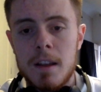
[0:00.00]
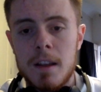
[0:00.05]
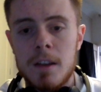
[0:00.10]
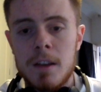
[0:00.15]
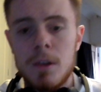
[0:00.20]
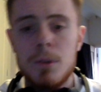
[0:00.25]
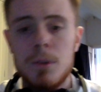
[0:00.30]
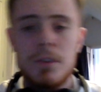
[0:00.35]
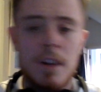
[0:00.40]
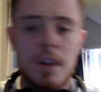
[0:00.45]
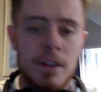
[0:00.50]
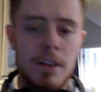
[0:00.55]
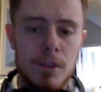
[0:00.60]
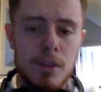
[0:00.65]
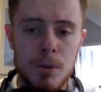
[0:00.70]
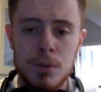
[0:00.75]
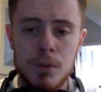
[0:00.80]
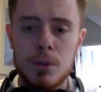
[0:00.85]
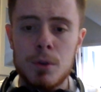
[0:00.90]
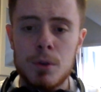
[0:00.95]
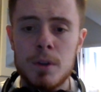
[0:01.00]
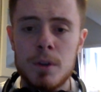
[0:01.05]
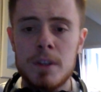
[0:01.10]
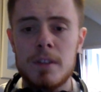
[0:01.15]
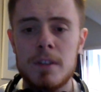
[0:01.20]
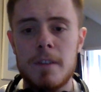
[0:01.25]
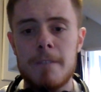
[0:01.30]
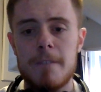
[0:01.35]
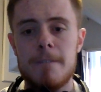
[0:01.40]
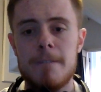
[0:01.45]
Cool, so that's news
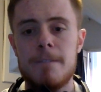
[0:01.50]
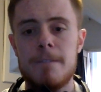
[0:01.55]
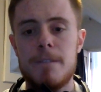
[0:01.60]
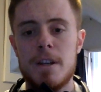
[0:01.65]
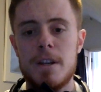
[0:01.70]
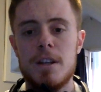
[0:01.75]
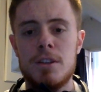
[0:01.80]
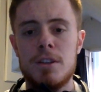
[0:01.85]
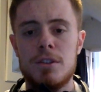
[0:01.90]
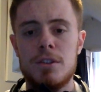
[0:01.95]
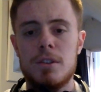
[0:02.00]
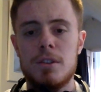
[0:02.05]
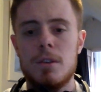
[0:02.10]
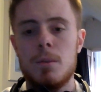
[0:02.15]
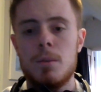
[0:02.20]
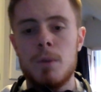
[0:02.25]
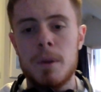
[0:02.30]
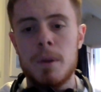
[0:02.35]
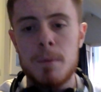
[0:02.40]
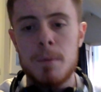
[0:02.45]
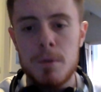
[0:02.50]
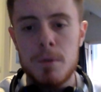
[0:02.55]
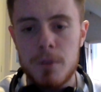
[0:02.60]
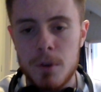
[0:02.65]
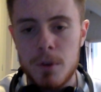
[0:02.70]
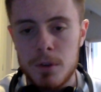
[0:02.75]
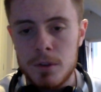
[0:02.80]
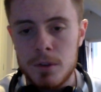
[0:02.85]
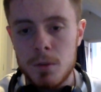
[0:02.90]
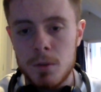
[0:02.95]
stories finished. We're
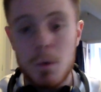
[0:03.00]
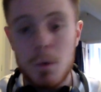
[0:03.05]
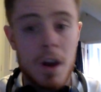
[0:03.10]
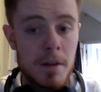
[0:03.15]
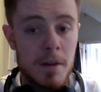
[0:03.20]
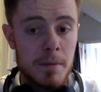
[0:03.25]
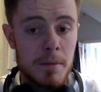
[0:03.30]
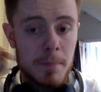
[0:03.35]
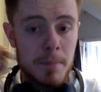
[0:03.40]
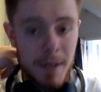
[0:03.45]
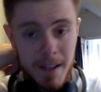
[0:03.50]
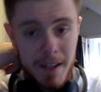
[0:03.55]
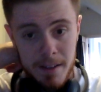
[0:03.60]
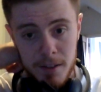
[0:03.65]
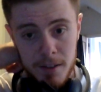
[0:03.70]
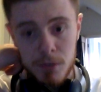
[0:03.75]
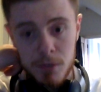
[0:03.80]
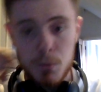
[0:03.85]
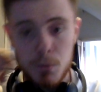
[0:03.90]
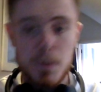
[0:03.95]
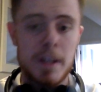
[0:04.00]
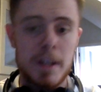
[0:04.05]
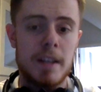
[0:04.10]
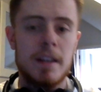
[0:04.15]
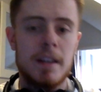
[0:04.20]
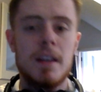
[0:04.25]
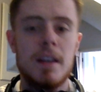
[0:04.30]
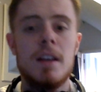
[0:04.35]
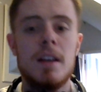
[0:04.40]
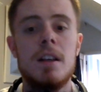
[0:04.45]
moving on to what I've been playing this
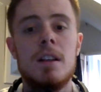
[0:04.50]
week.